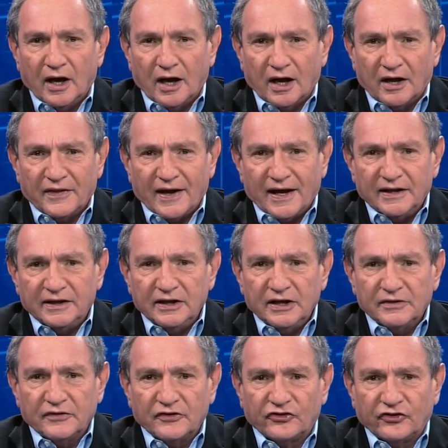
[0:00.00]
Uh, the
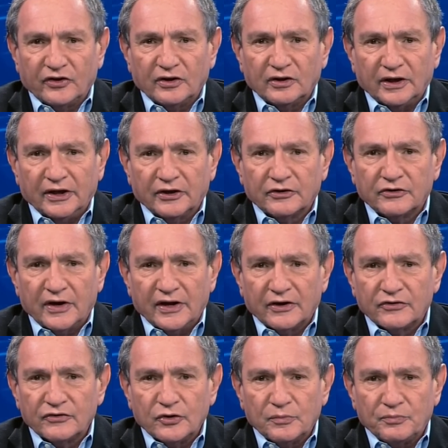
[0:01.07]
idea of a single
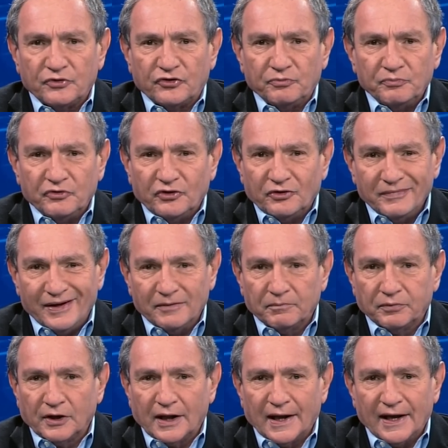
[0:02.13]
integrated group
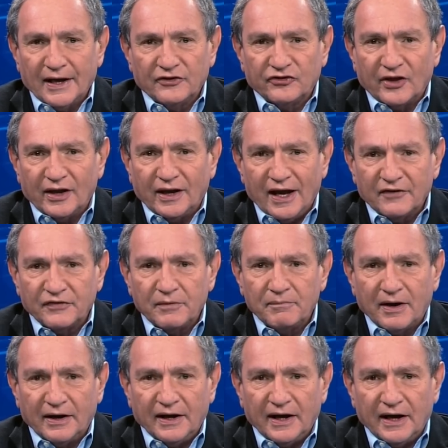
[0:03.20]
implies that
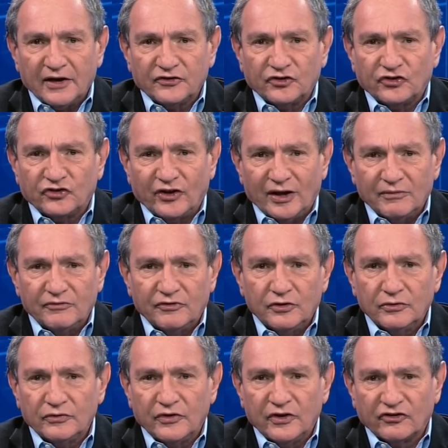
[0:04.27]
everybody has the same
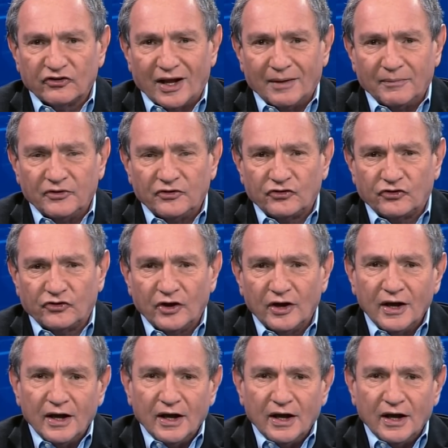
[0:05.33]
view of the Islamists.